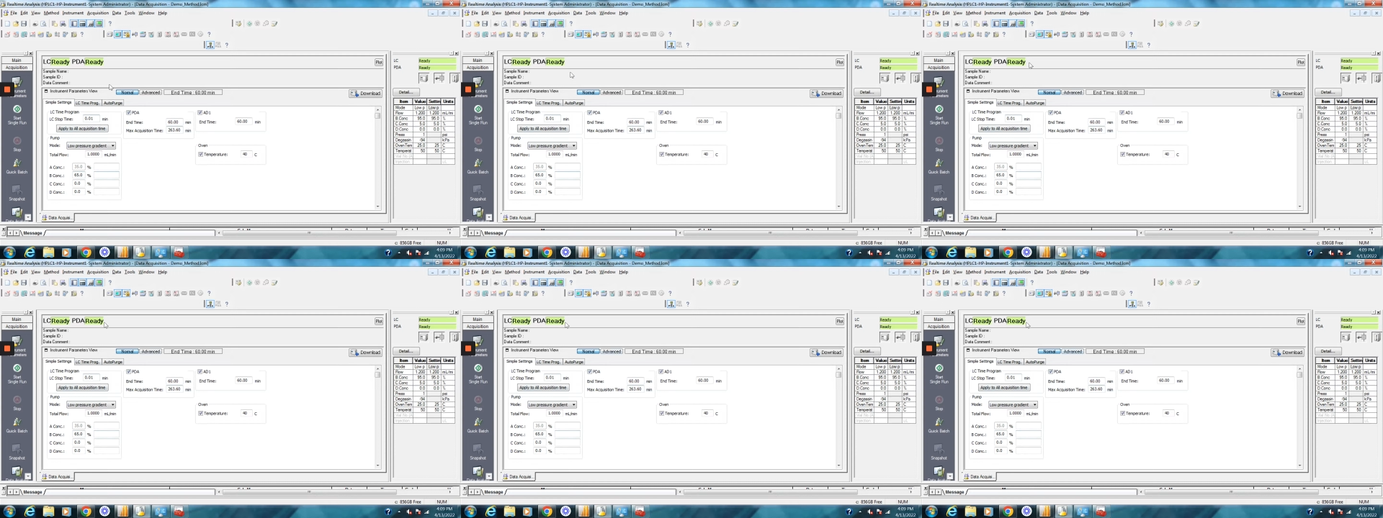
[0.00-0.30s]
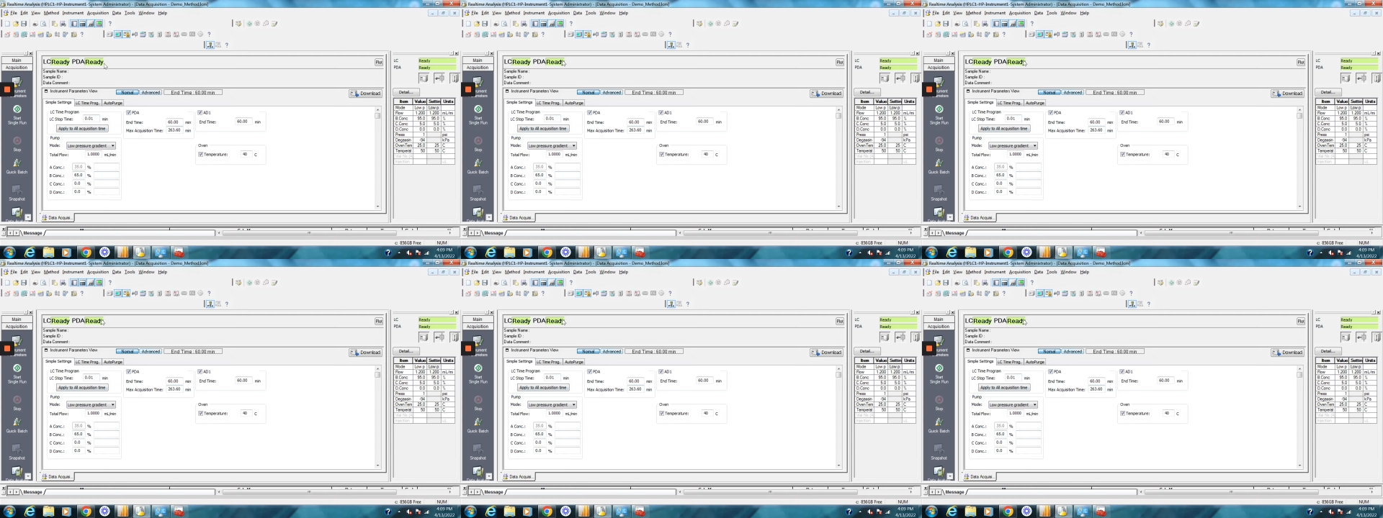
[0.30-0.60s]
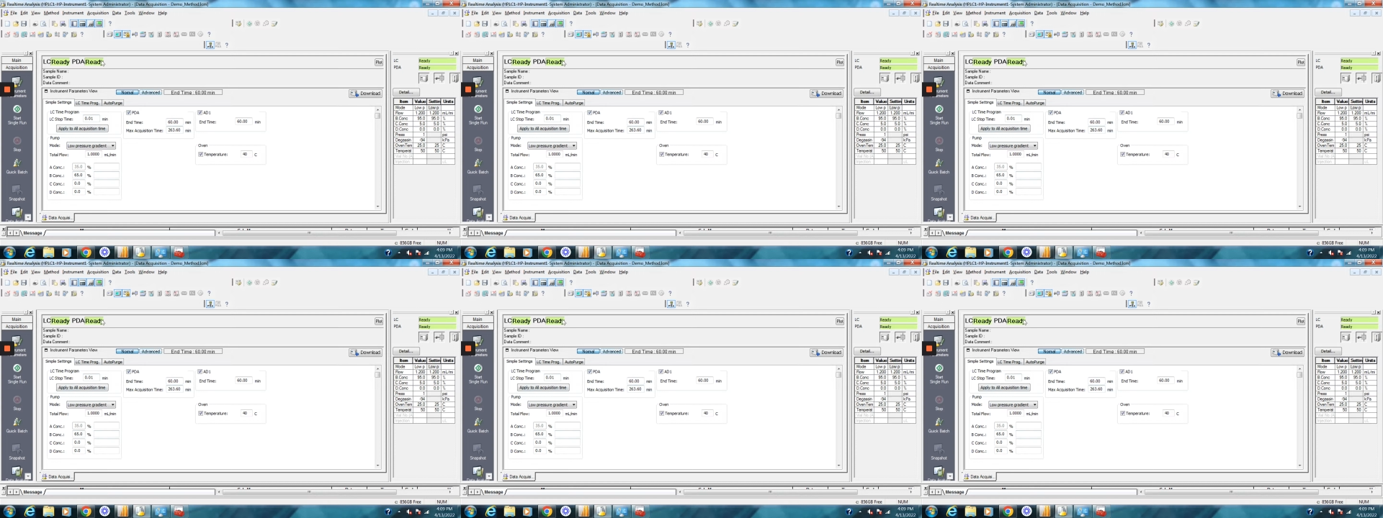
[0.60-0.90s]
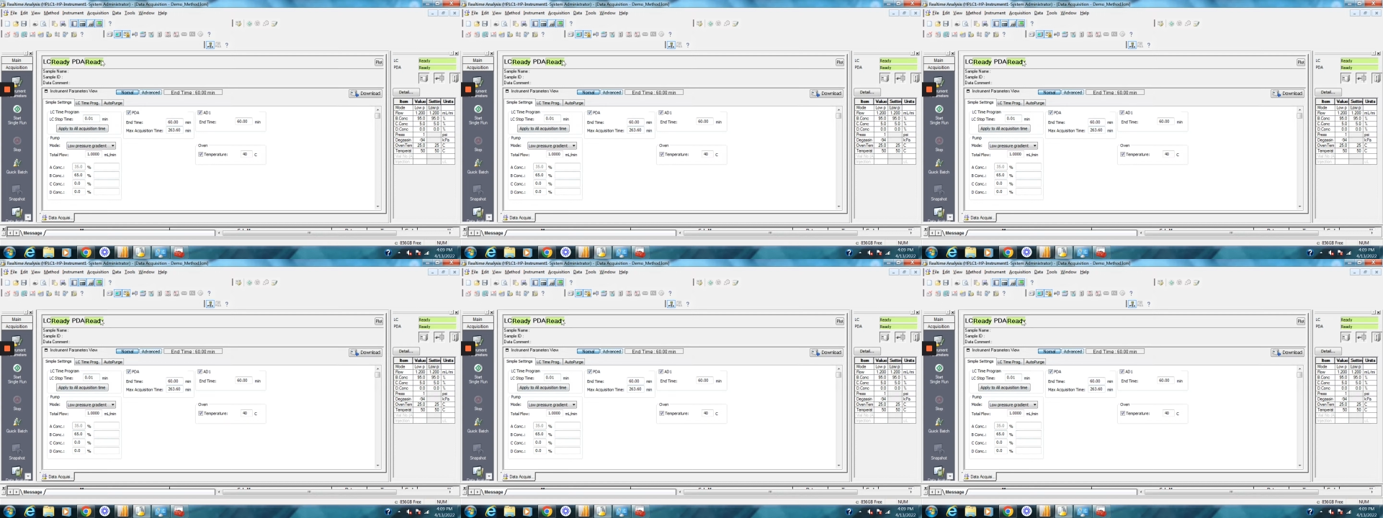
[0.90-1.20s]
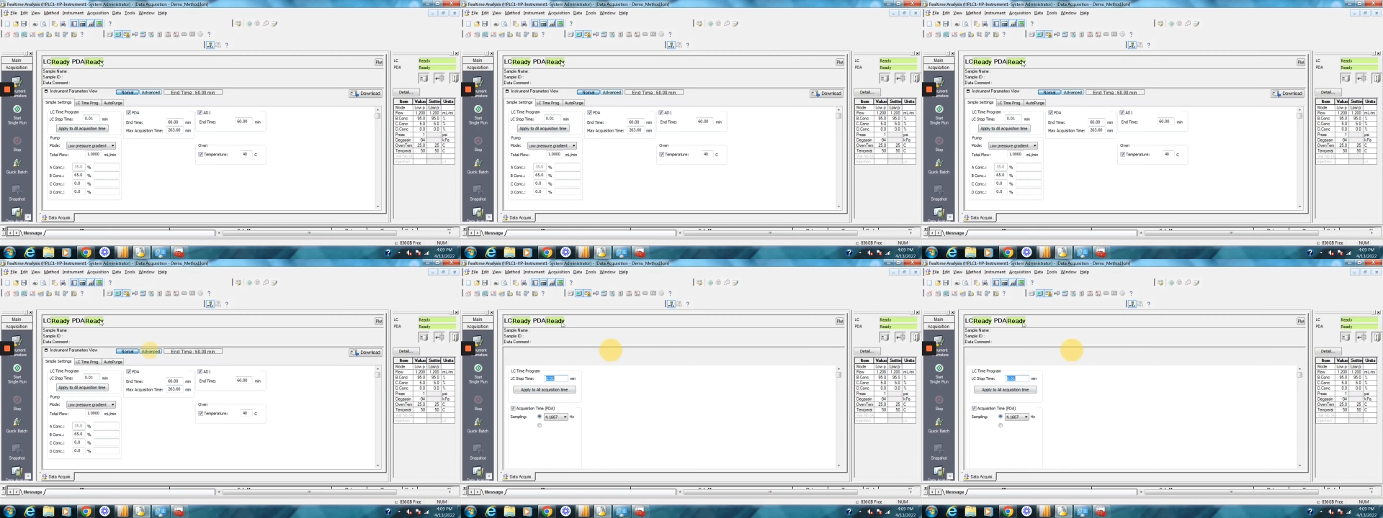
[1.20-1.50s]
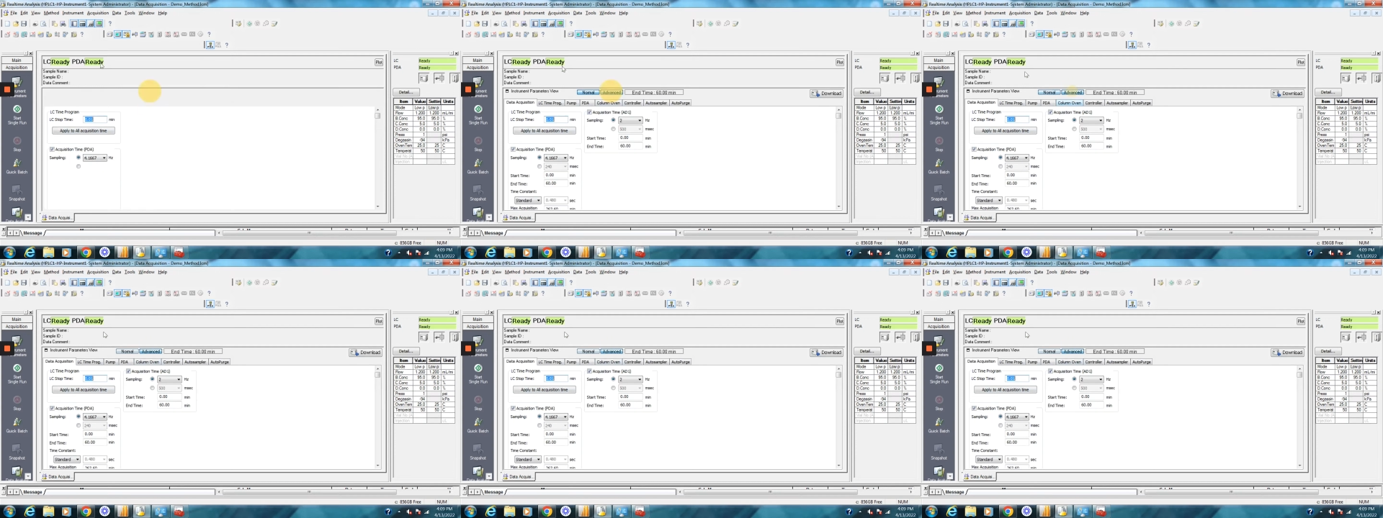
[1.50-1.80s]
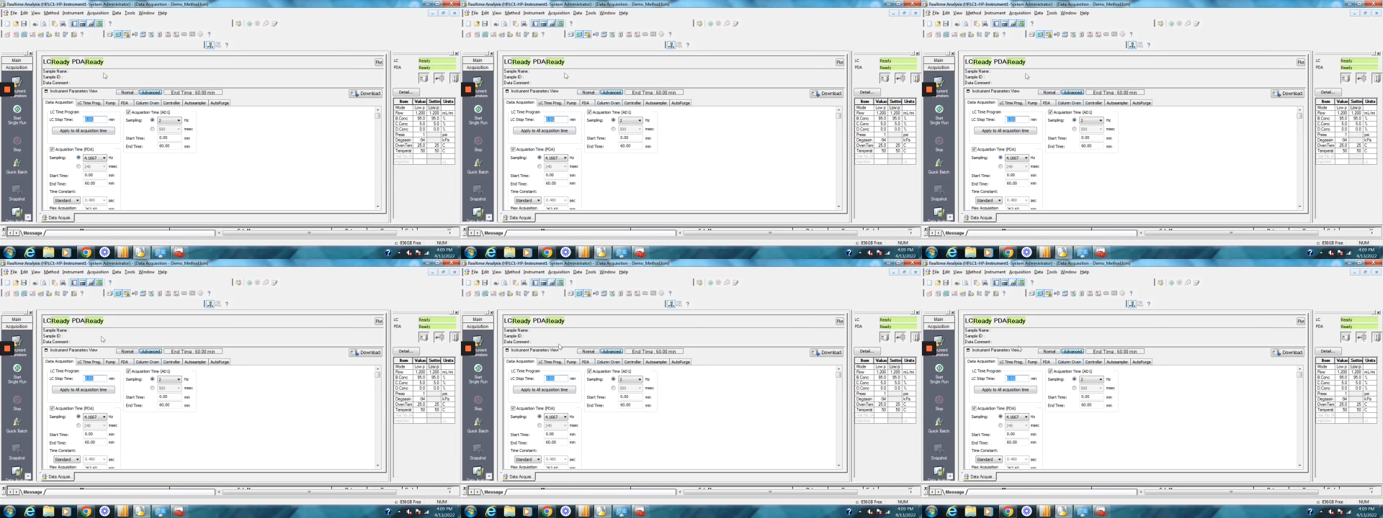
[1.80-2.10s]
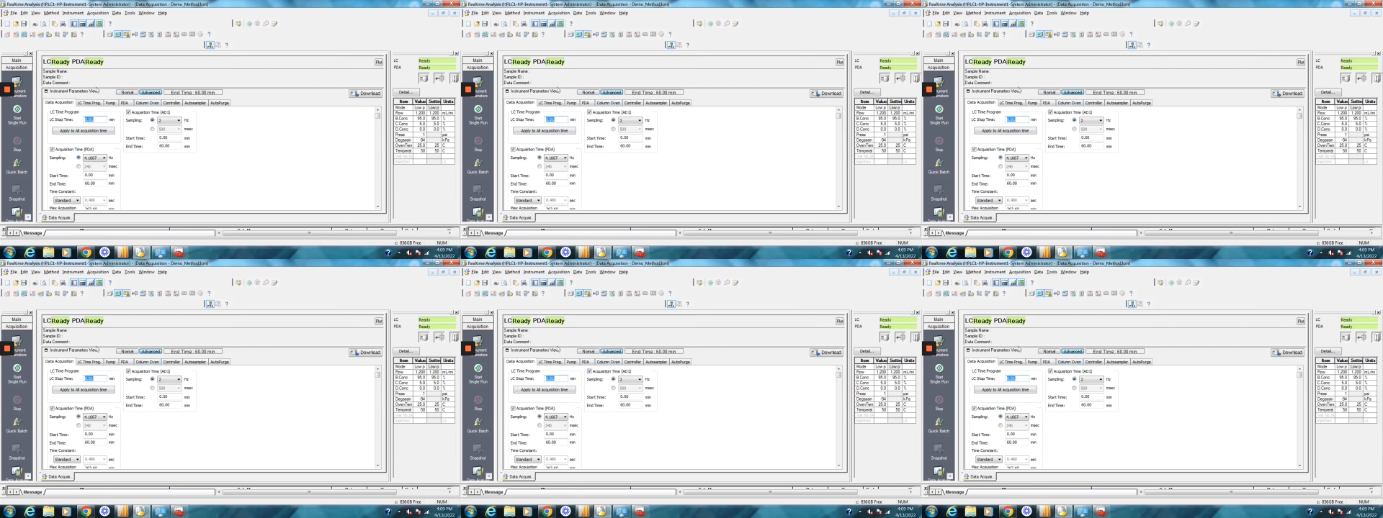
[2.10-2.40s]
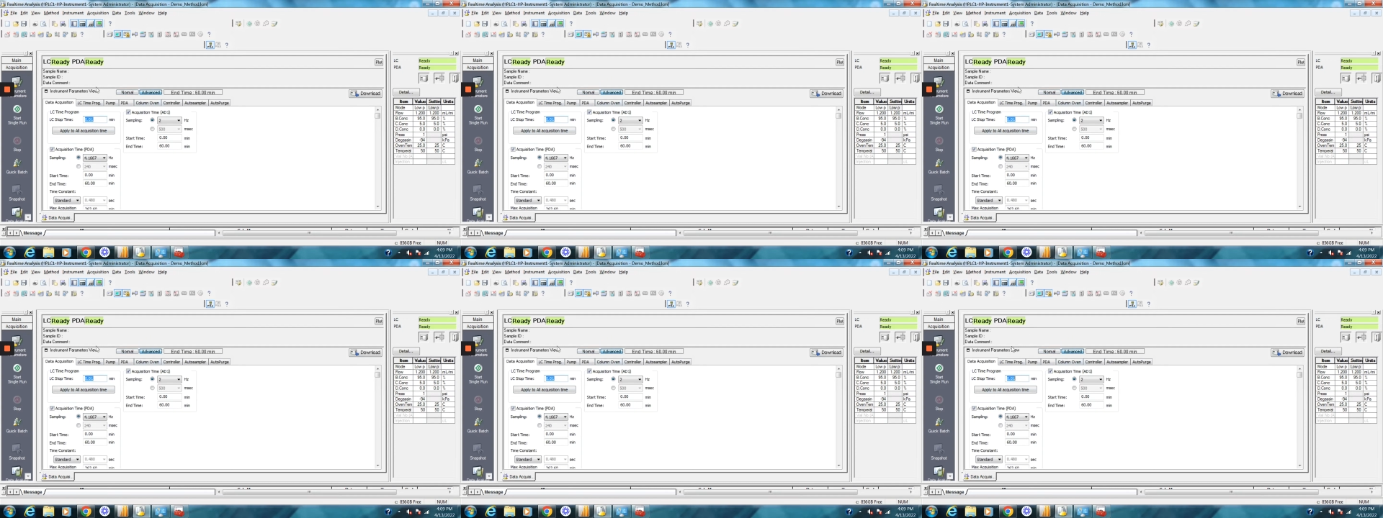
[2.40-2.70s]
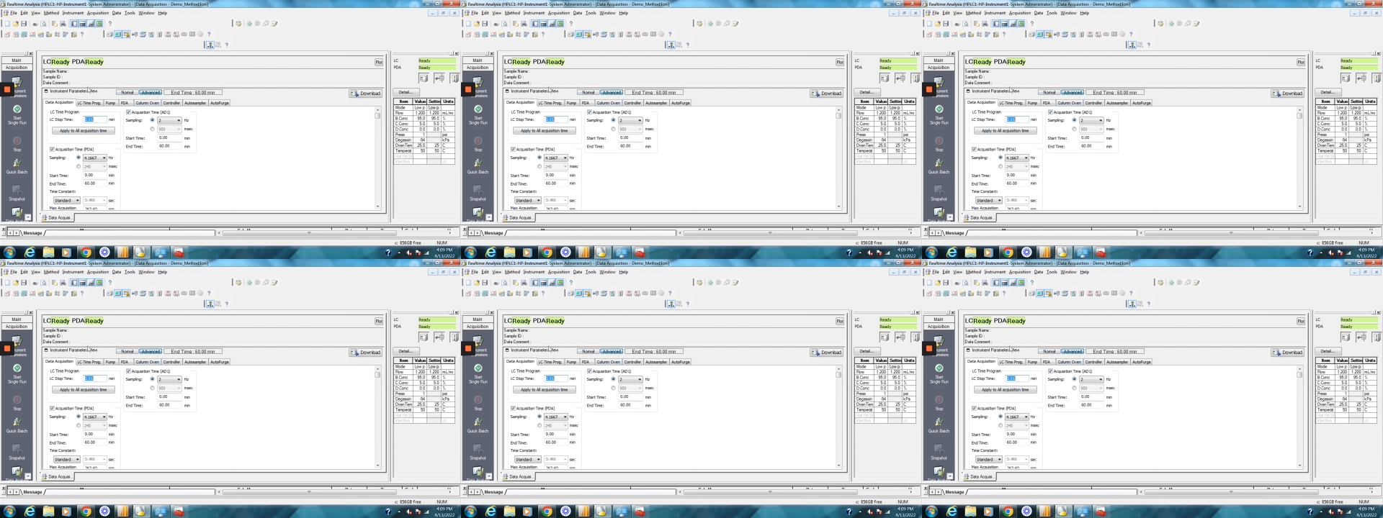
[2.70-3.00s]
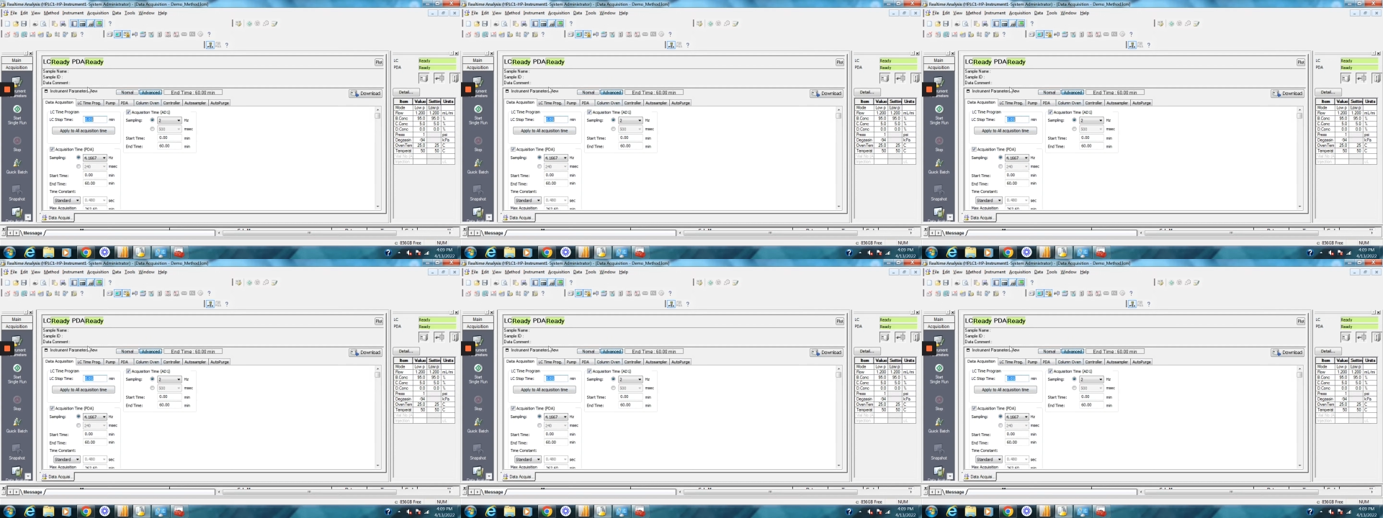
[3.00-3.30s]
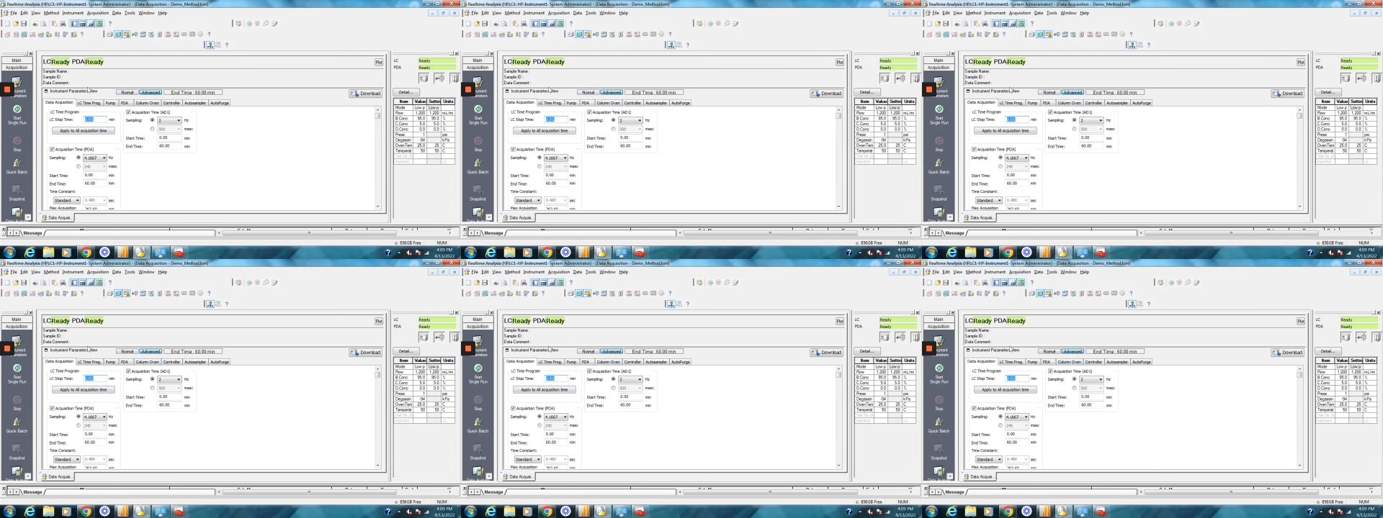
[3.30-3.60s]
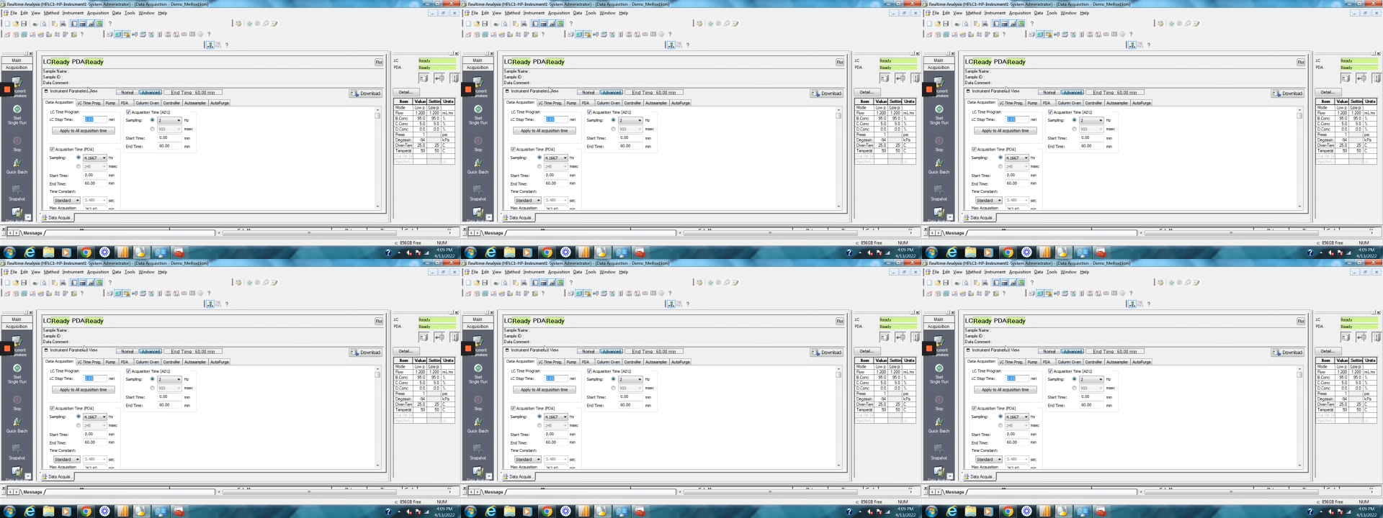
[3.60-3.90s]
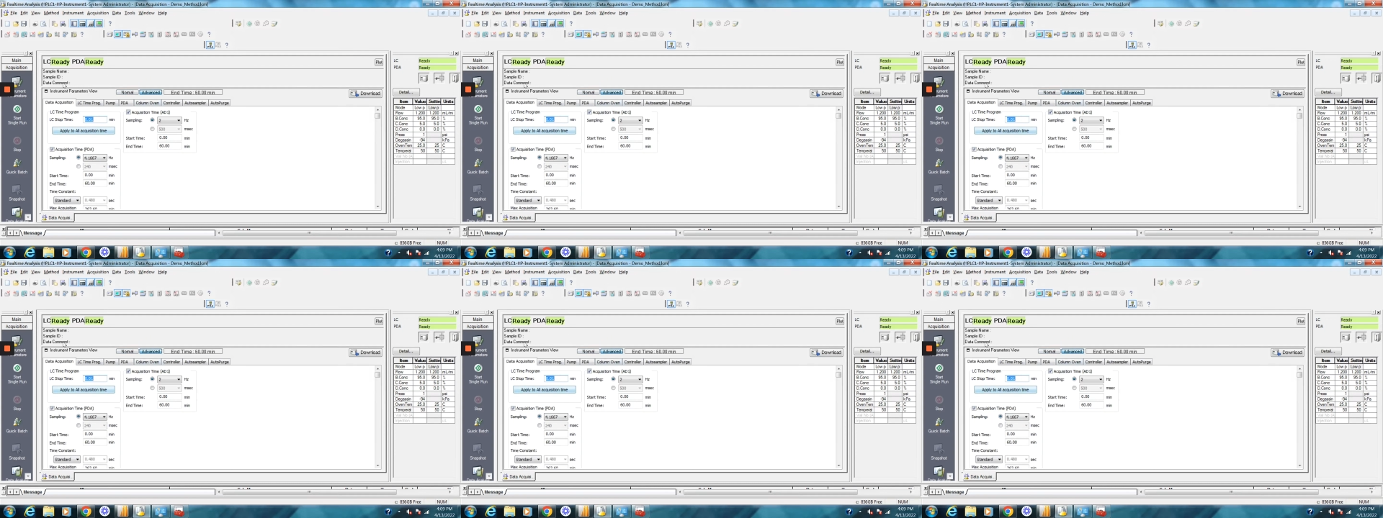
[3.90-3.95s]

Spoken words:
(no speaker visible)